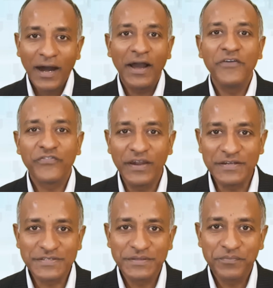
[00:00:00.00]
Hi
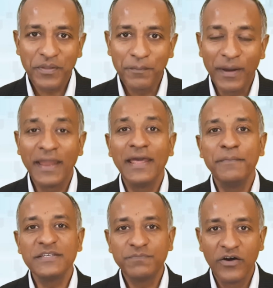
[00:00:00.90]
friends, my
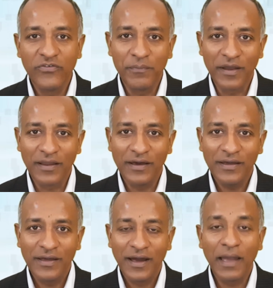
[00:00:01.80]
name is Bhavya Mangla.
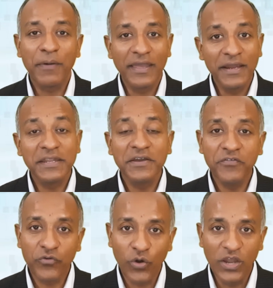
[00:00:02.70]
I'm
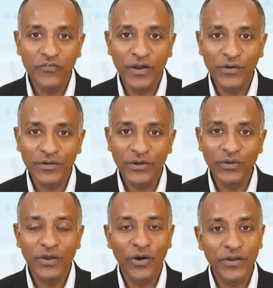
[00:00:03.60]
IATF qualified auditor
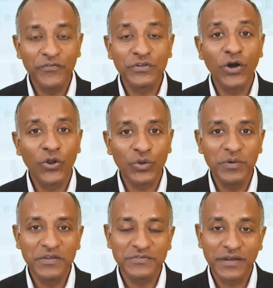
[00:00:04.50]
doing audit for the
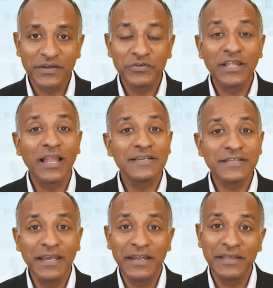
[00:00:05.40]
automotive sector for the last
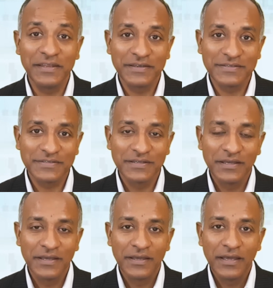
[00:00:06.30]
18 years.
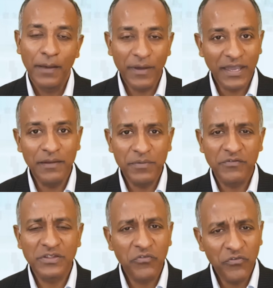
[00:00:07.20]
I'm again back
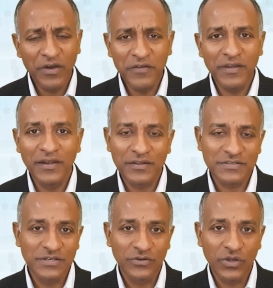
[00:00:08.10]
with a very very
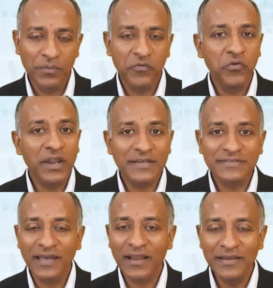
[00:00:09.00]
interesting topic. What
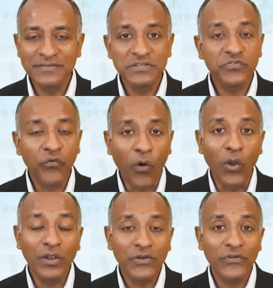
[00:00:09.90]
exactly is this
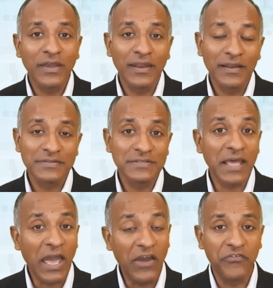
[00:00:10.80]
fault tree analysis
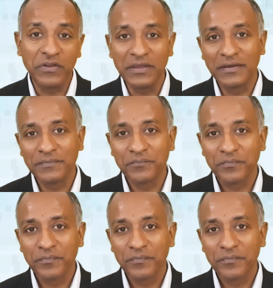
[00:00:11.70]
FTA?